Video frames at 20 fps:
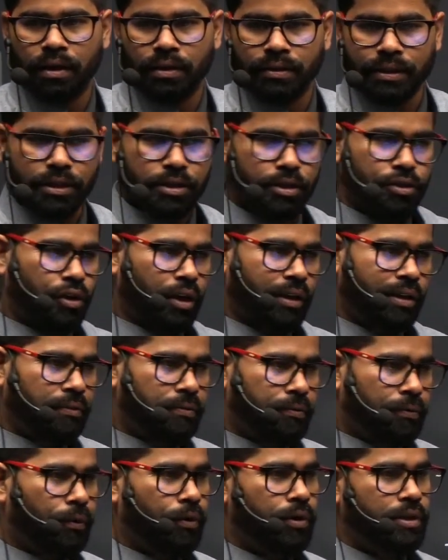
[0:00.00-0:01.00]
This is not a
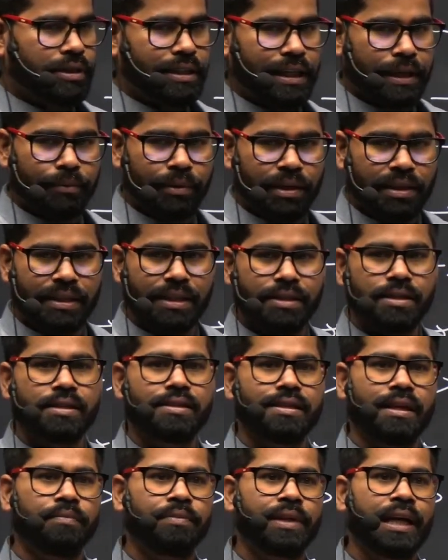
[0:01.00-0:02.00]
forced labor. This is
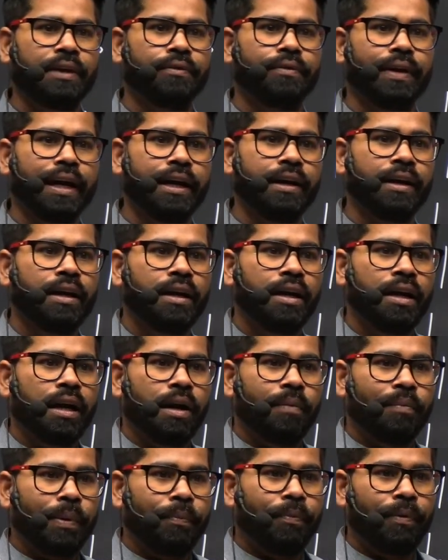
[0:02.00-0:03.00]
something where
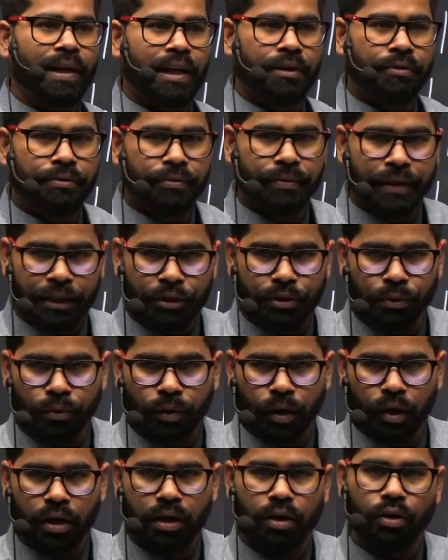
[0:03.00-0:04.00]
people are free to
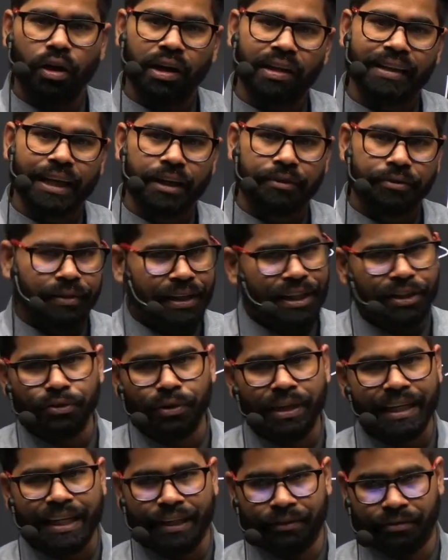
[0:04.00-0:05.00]
work or they are free to
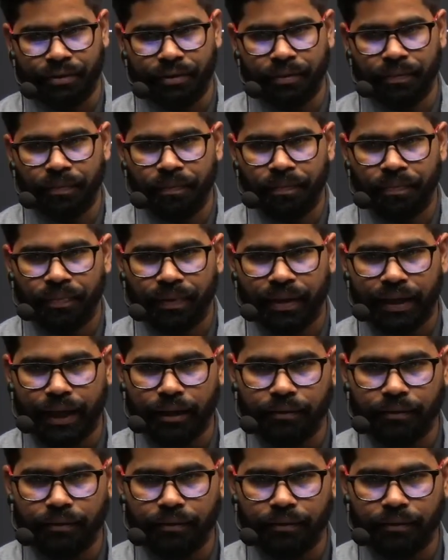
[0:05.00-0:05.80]
leave. Okay.